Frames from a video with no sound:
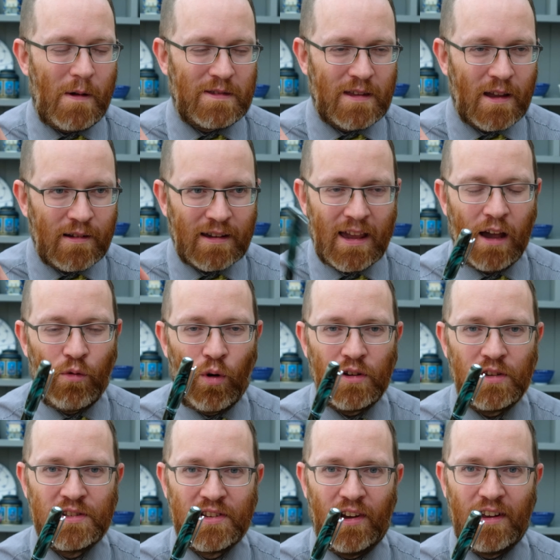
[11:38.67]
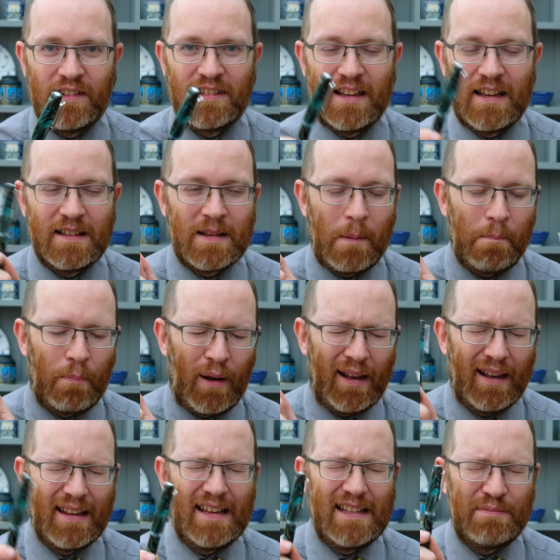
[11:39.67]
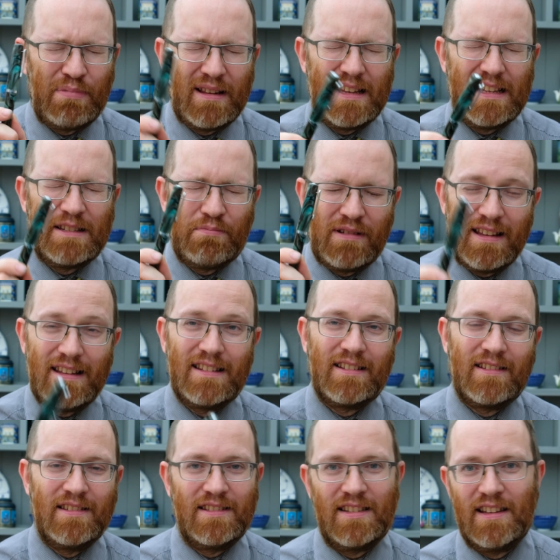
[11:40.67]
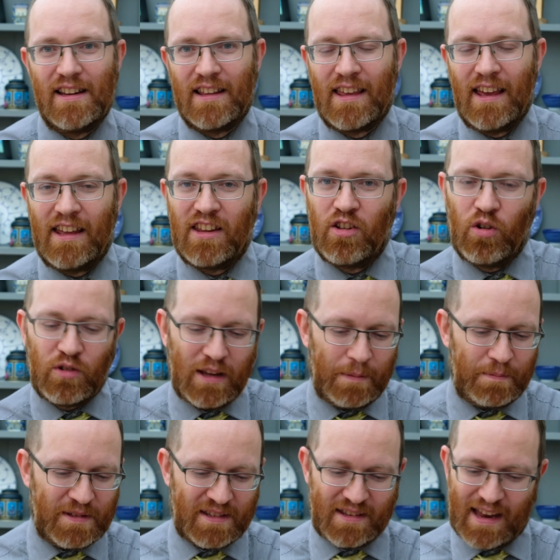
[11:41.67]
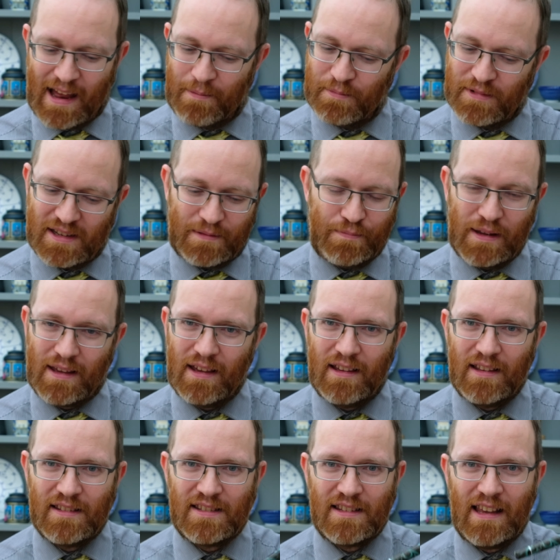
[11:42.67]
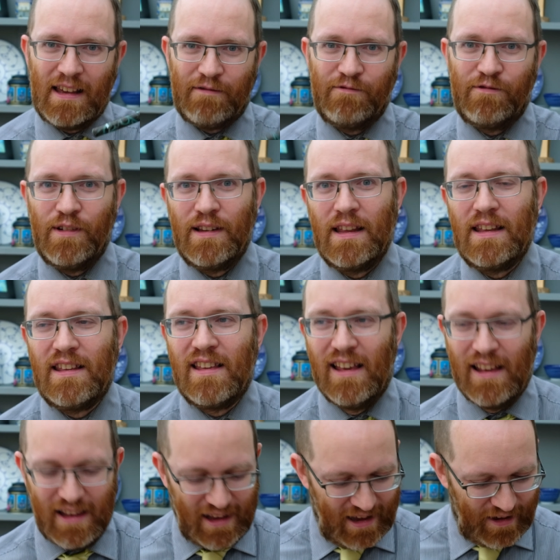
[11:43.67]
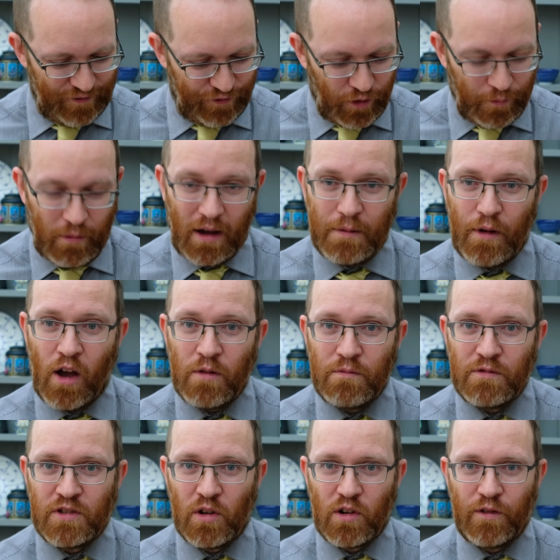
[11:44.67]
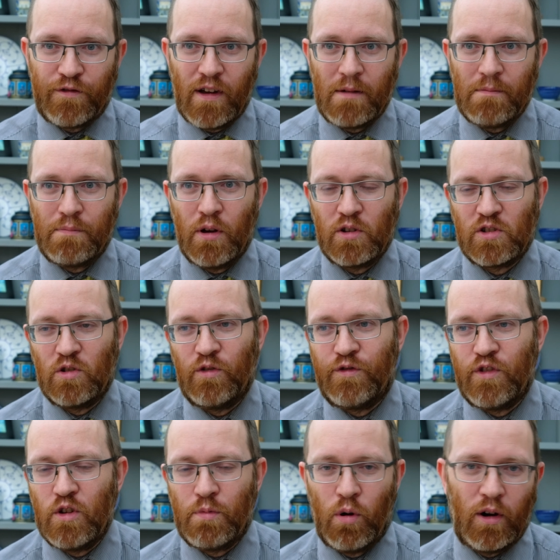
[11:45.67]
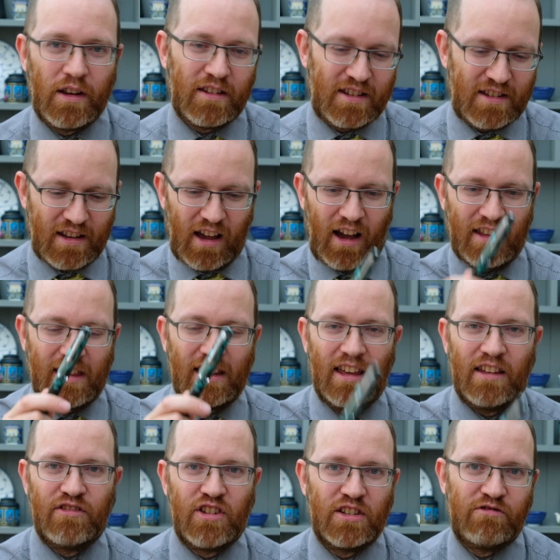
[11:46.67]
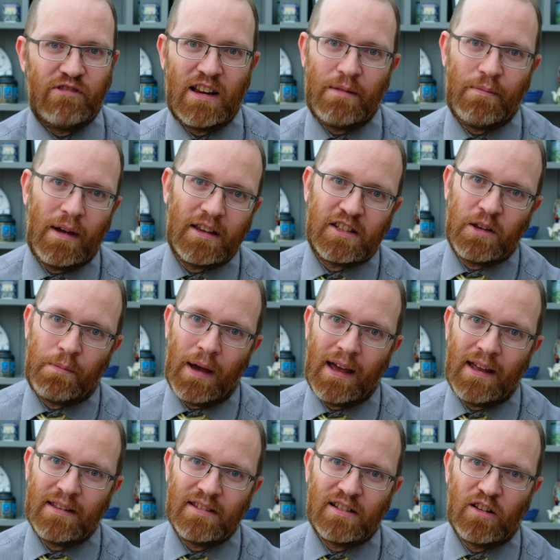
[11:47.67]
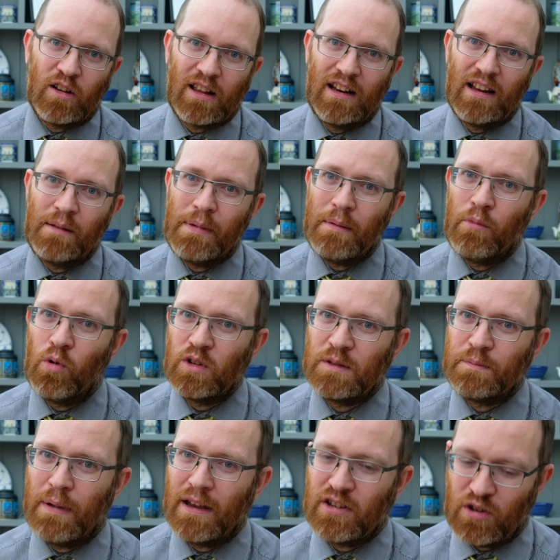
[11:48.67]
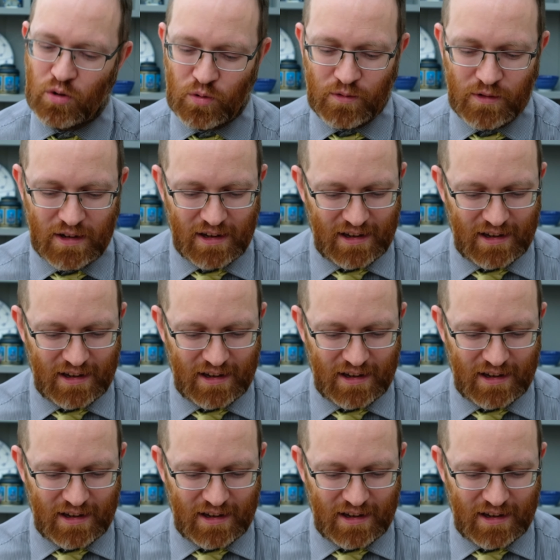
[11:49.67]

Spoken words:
don't care what your size is, please, please, please consider getting your nib stamped, because it really, from my own sort of personal viewpoint, I think it just really makes your pens look a little bit more special.